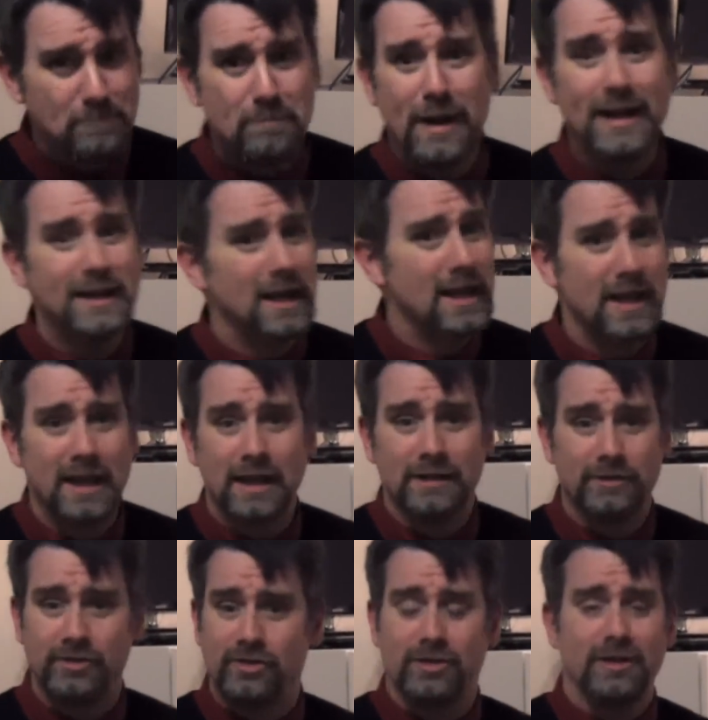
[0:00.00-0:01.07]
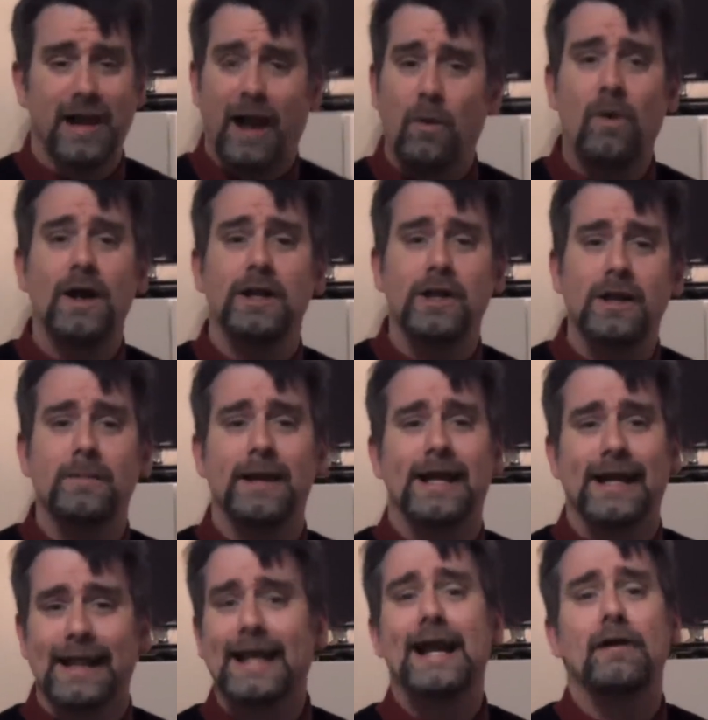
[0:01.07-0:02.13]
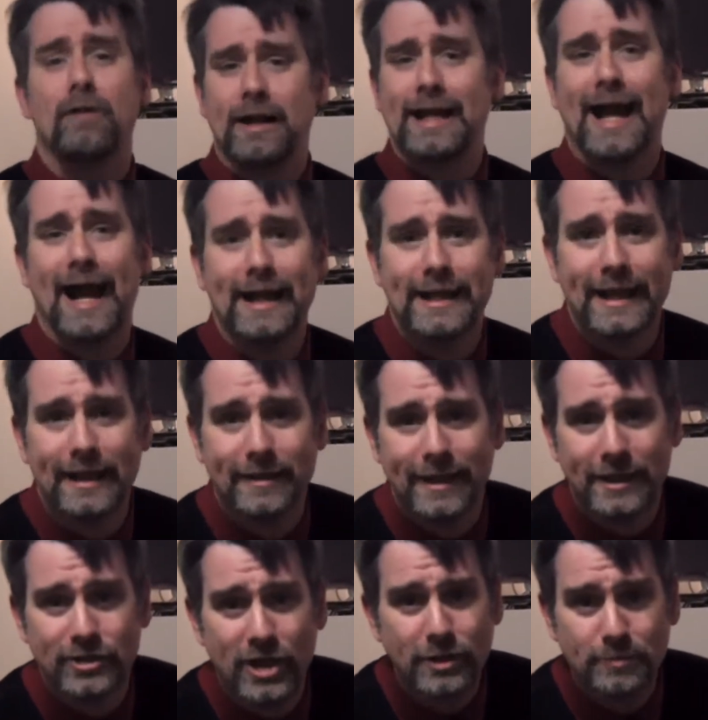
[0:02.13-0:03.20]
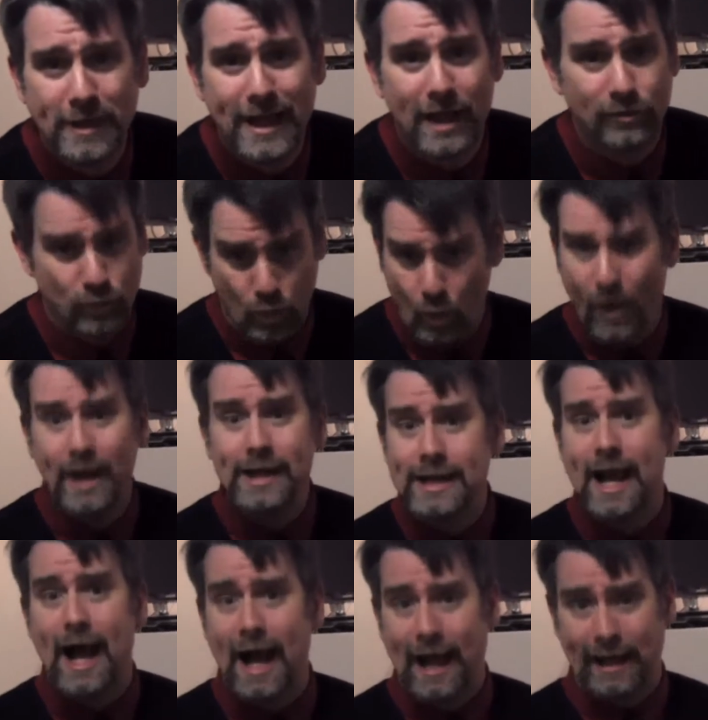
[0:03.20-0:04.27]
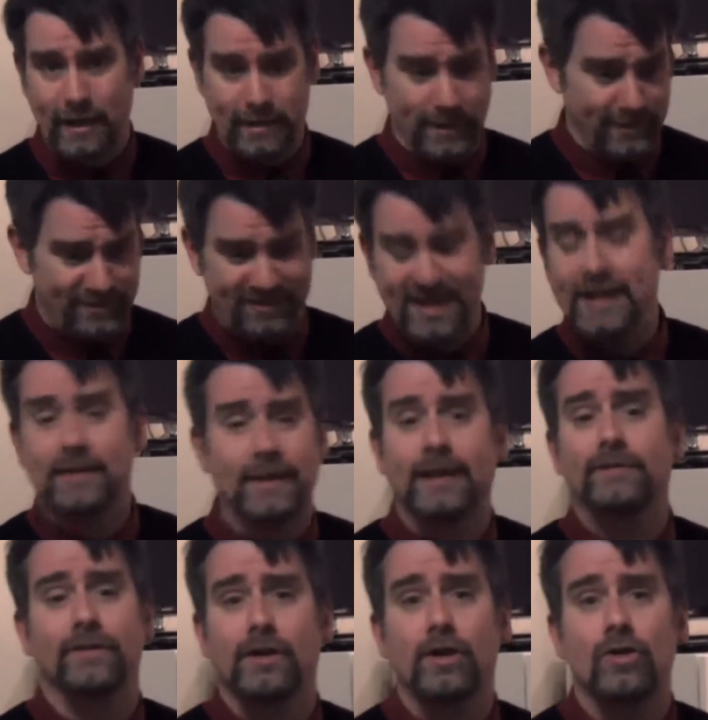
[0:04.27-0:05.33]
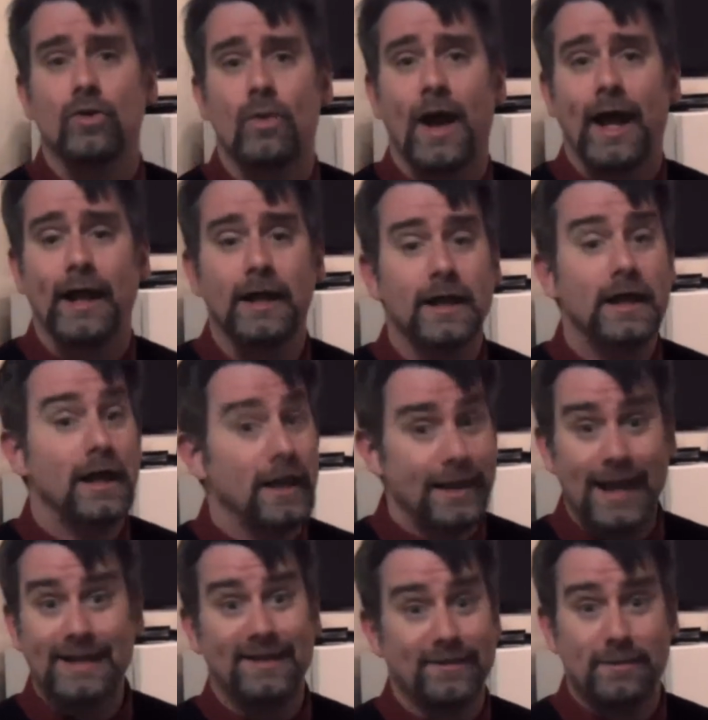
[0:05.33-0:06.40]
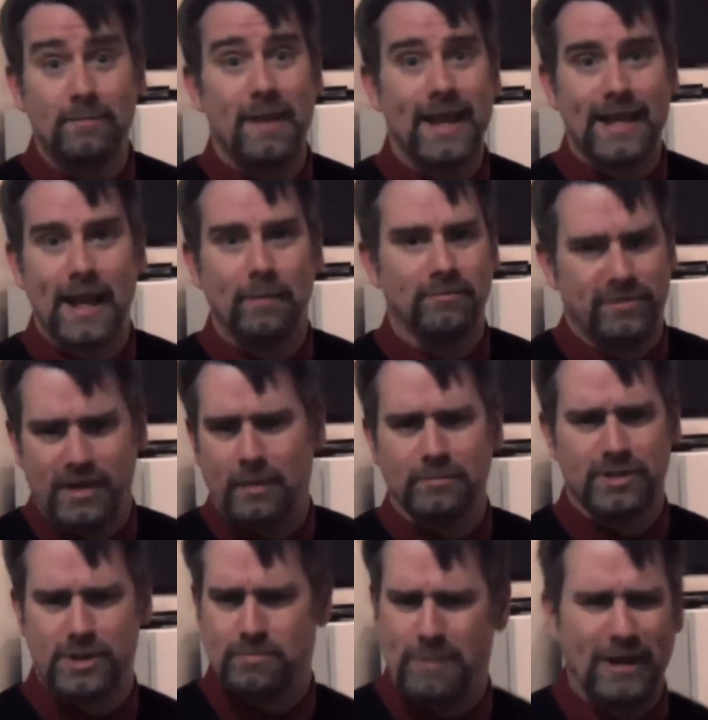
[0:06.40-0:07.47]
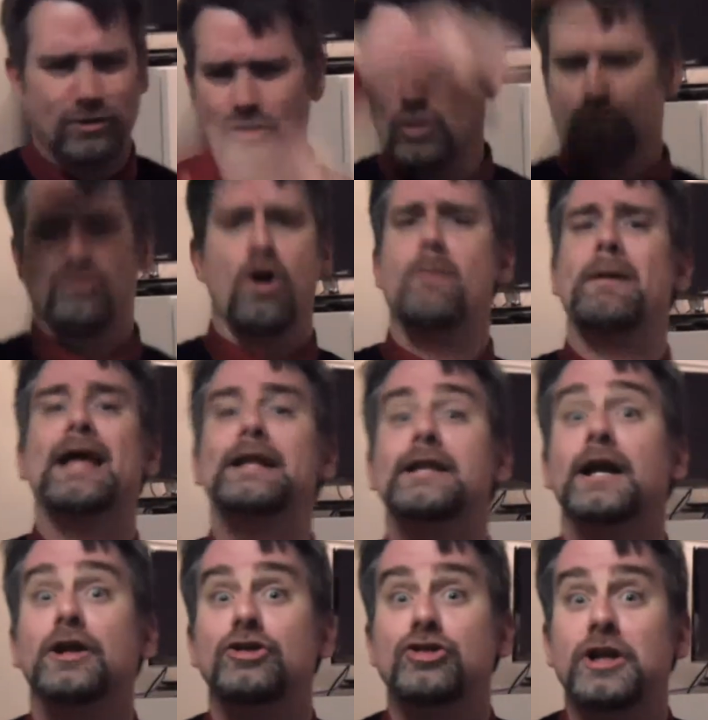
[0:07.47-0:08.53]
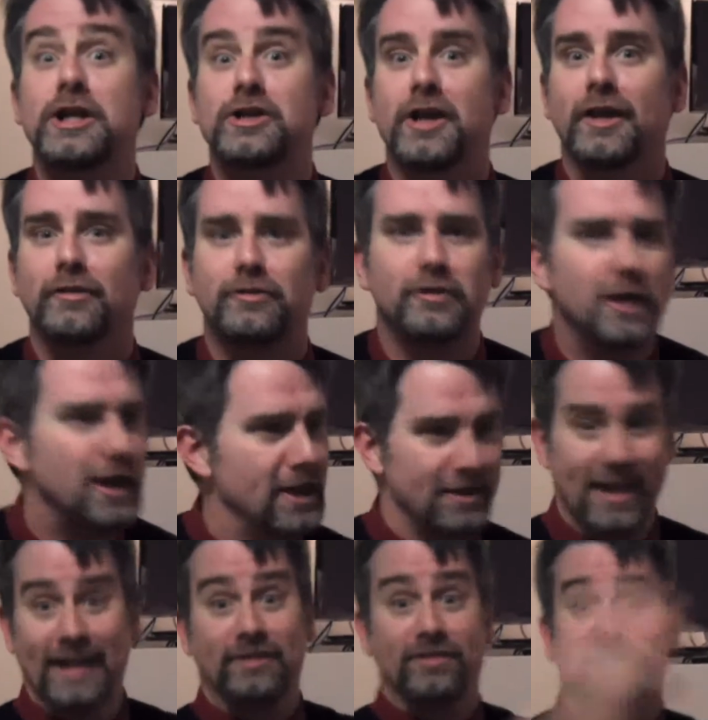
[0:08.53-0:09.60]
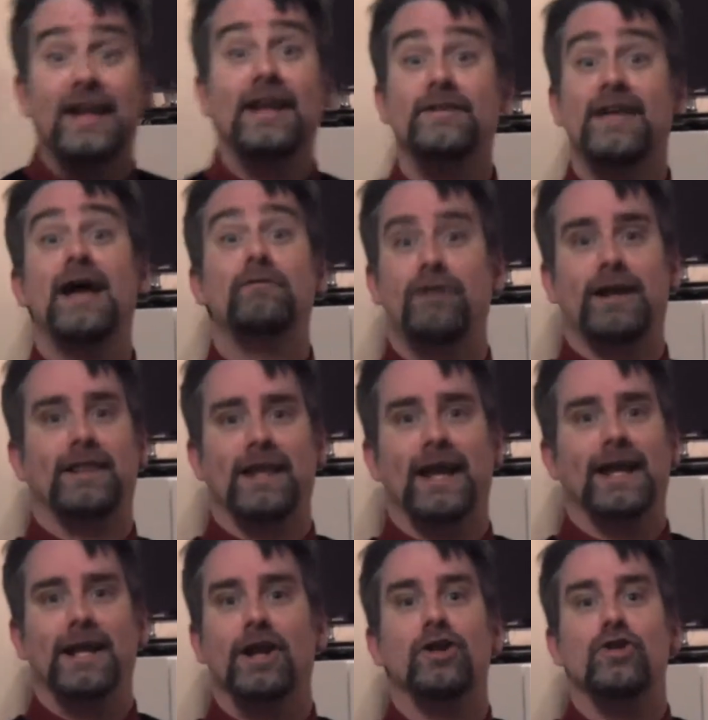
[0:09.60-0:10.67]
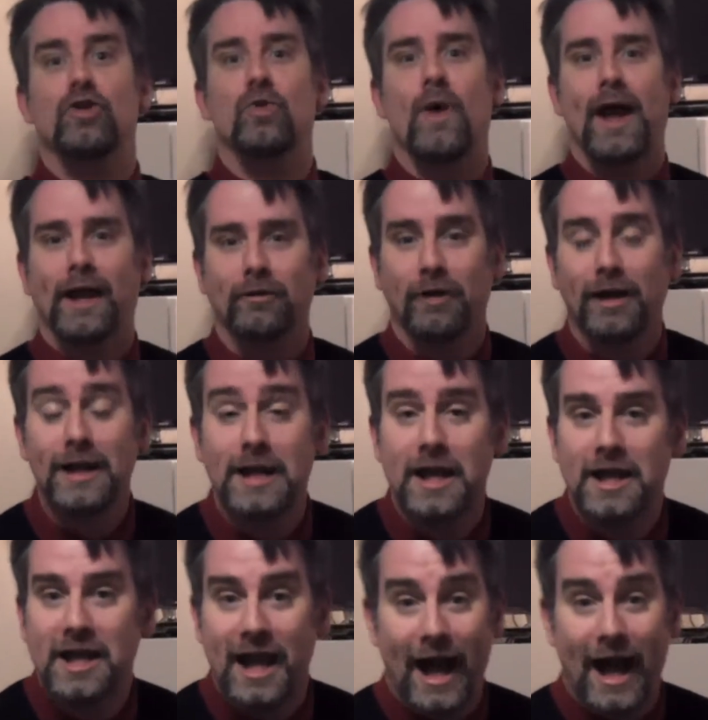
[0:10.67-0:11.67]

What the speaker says: But I want you to be clear on the idea that just because one guy can see things in a new way, that doesn't make him some special romantic genius that sees everything in a new way, right?